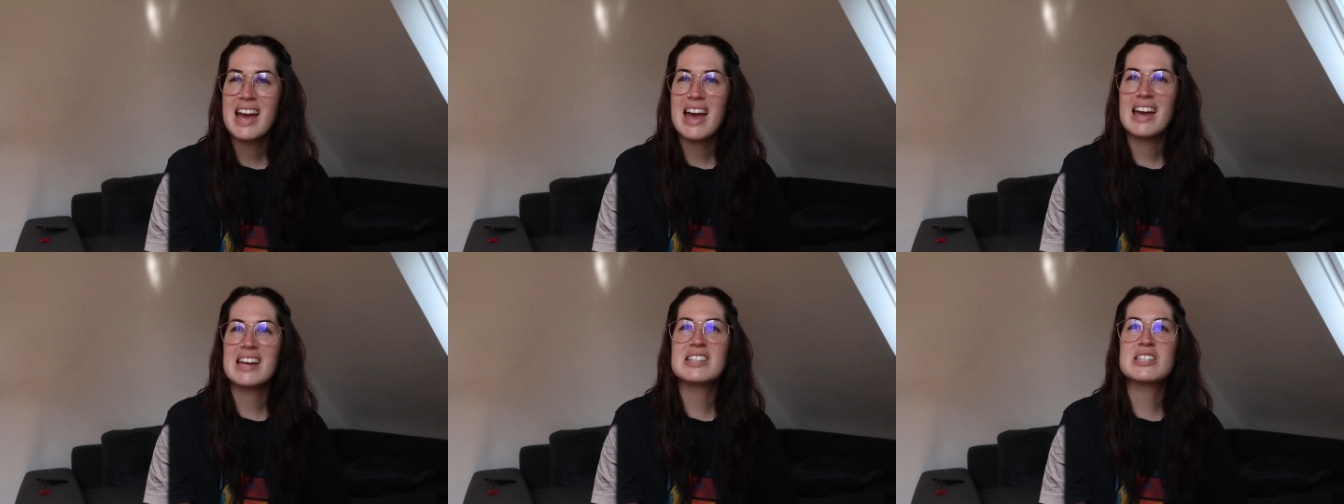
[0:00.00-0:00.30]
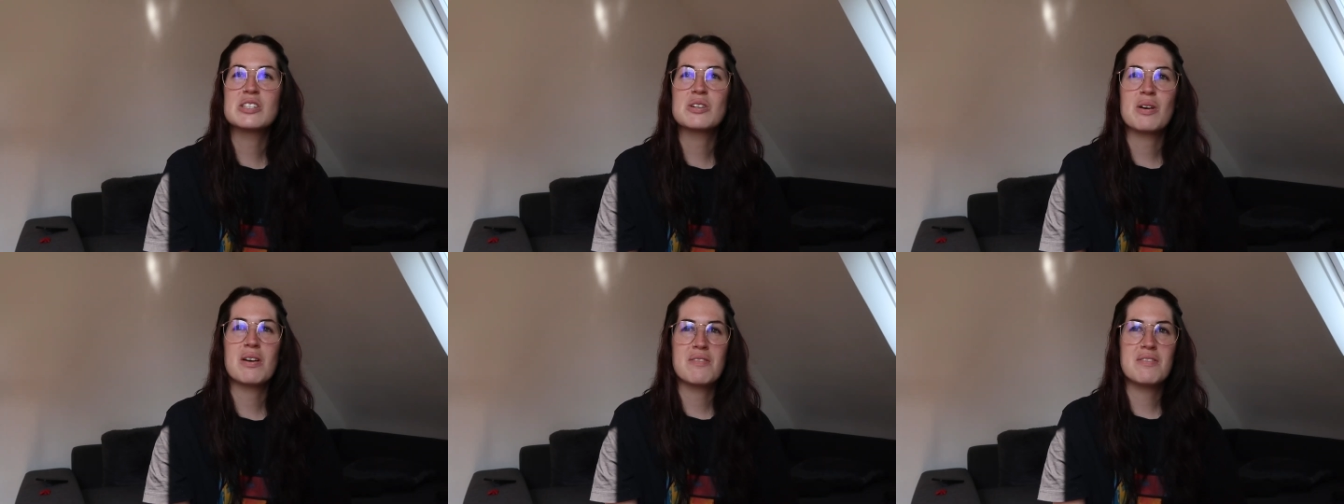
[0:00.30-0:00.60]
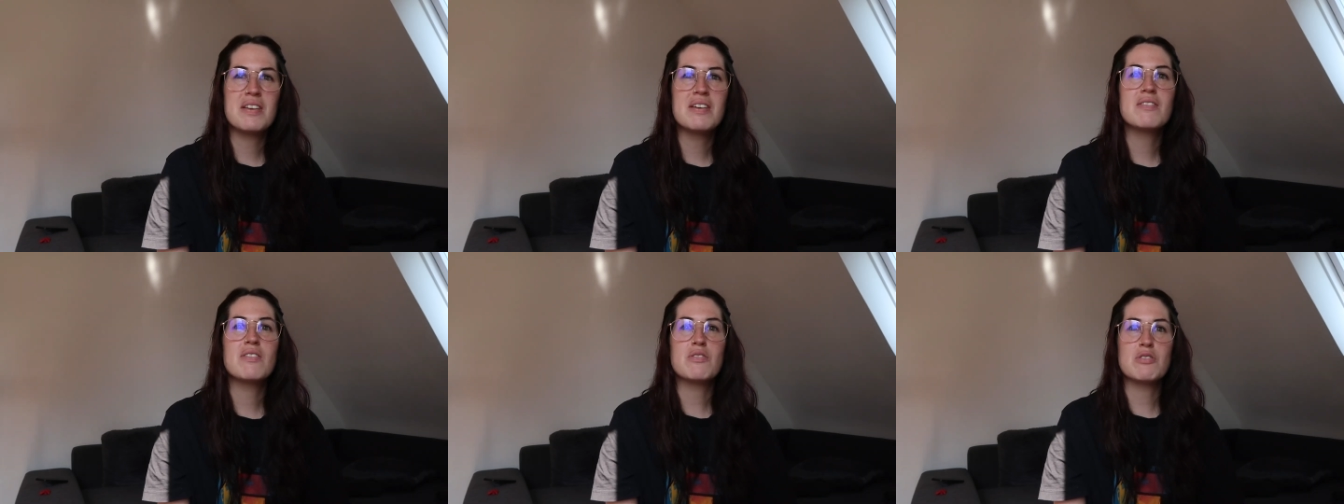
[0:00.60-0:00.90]
and so
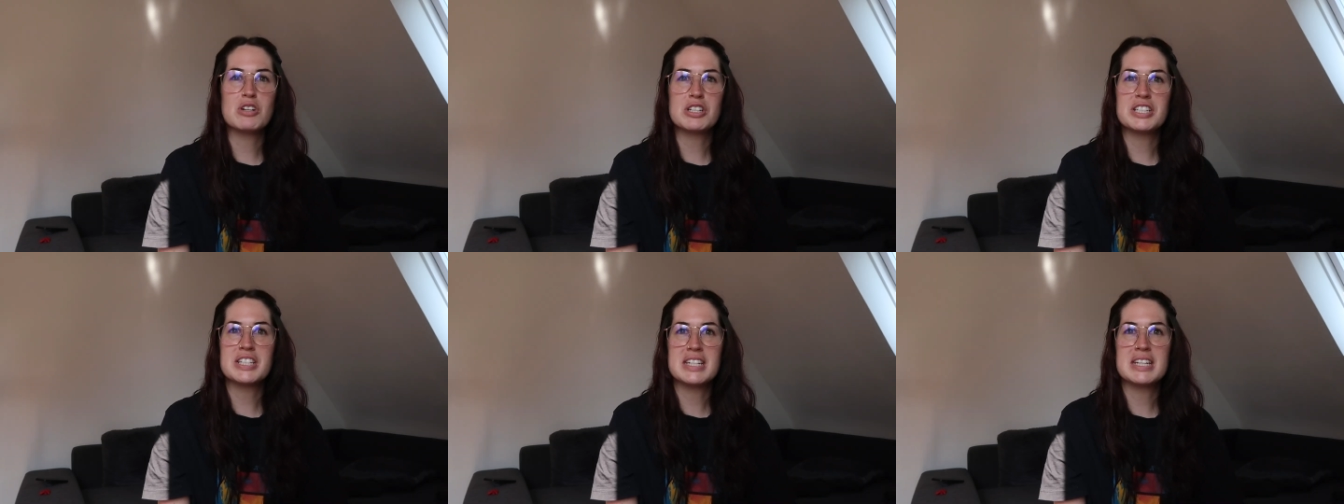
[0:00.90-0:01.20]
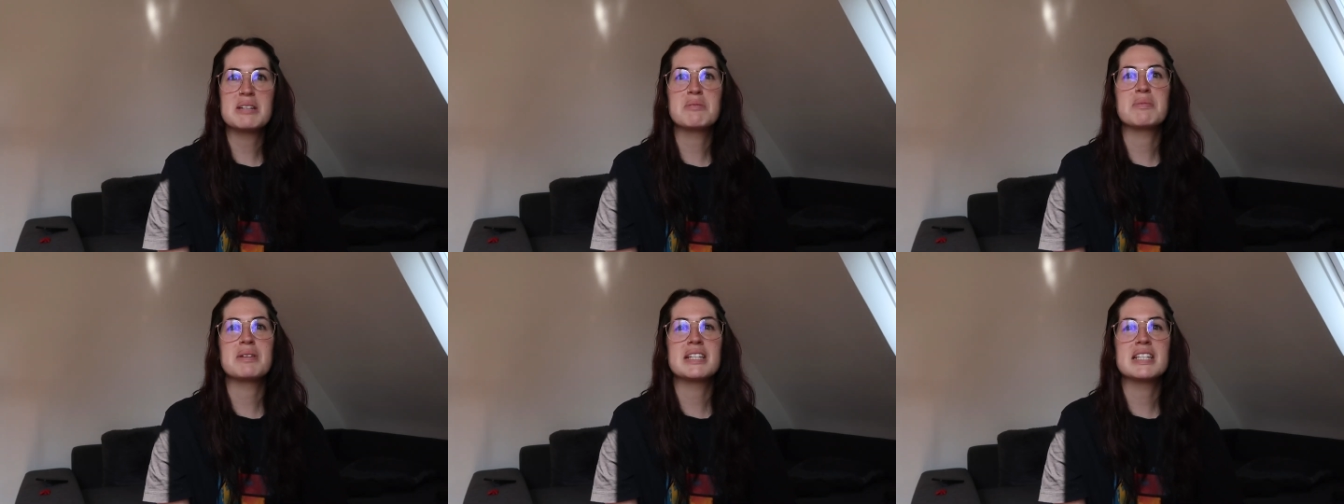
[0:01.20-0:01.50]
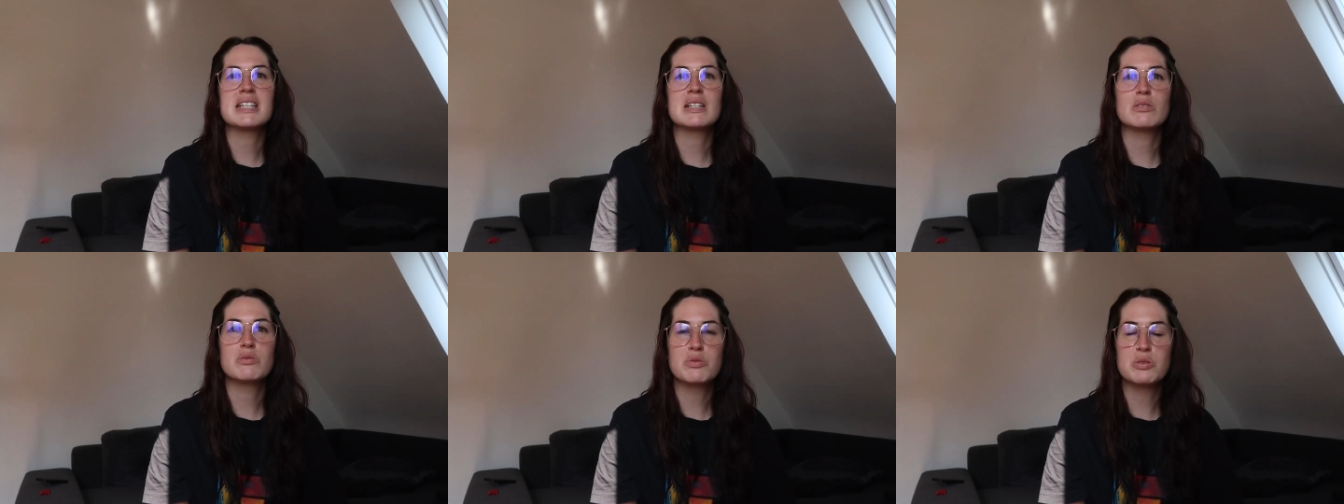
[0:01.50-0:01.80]
I've never volunteered
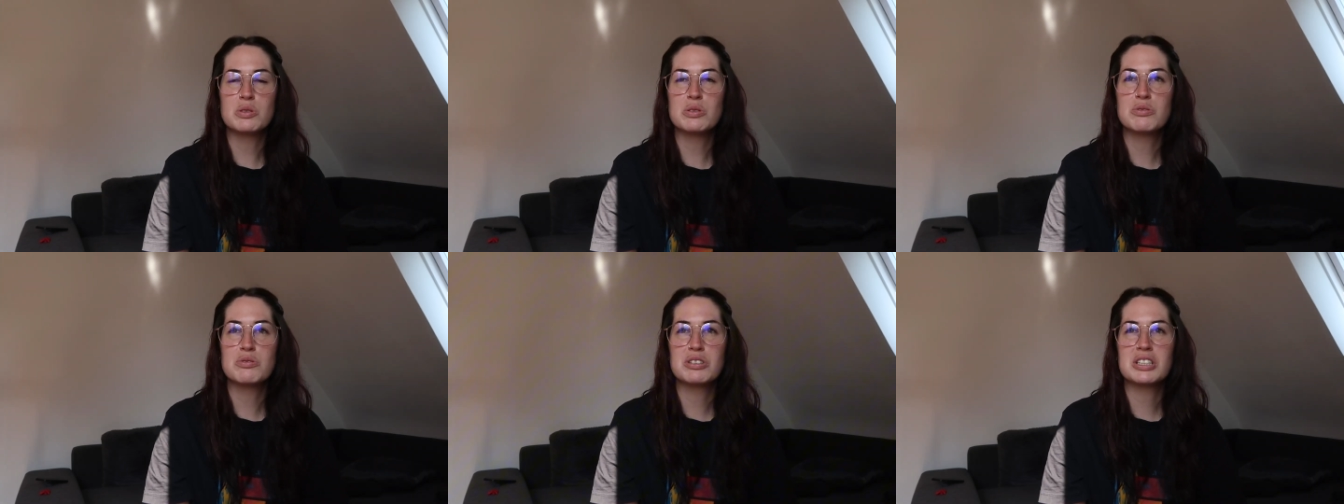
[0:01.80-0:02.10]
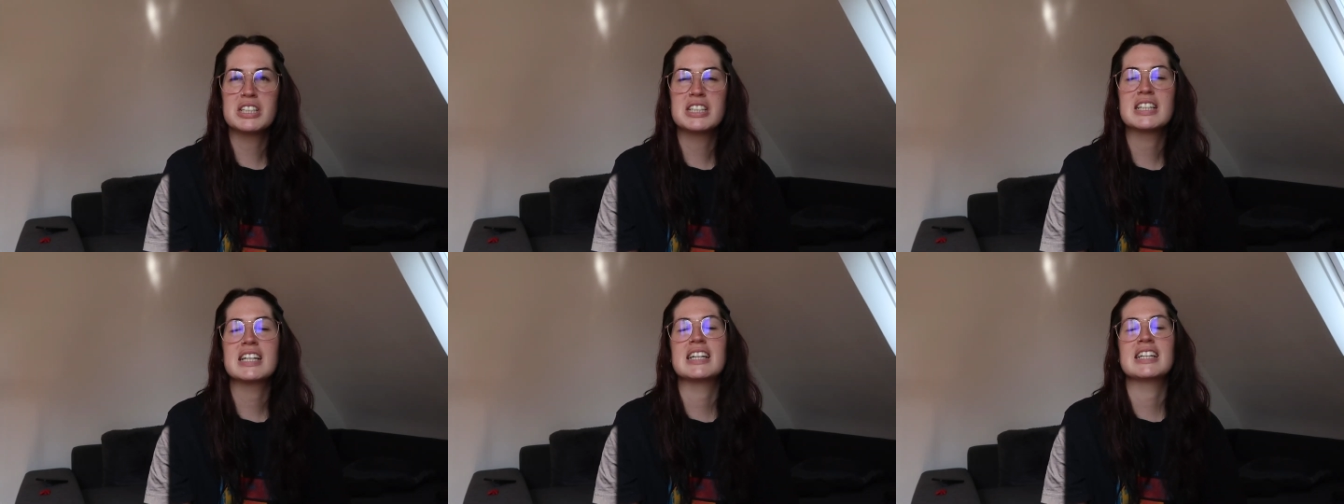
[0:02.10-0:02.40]
myself forward for it.